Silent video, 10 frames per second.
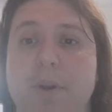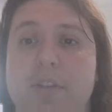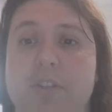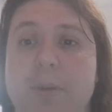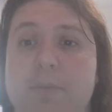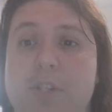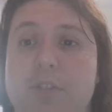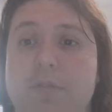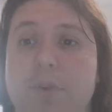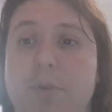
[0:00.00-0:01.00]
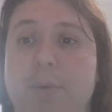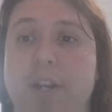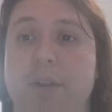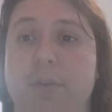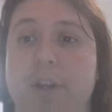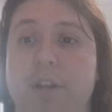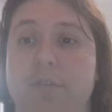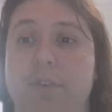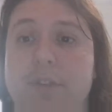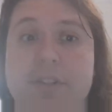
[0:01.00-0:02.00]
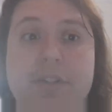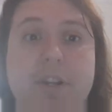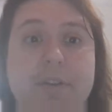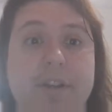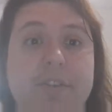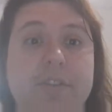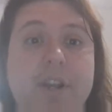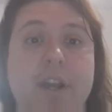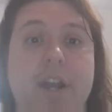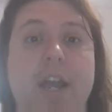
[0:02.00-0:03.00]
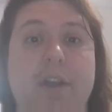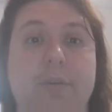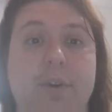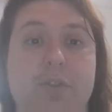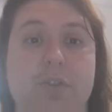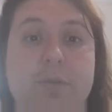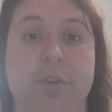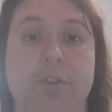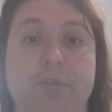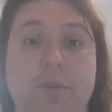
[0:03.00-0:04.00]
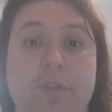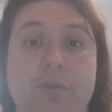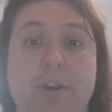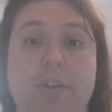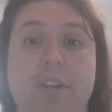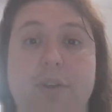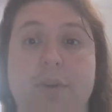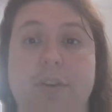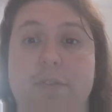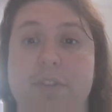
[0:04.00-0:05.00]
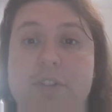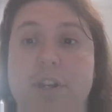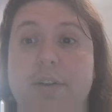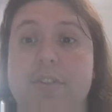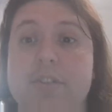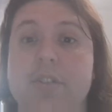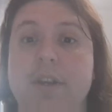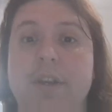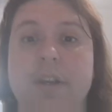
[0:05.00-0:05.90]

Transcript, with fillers: marks Thomas's fourth writing credit for the series, and Kretschmer's fourth directing credit for the series.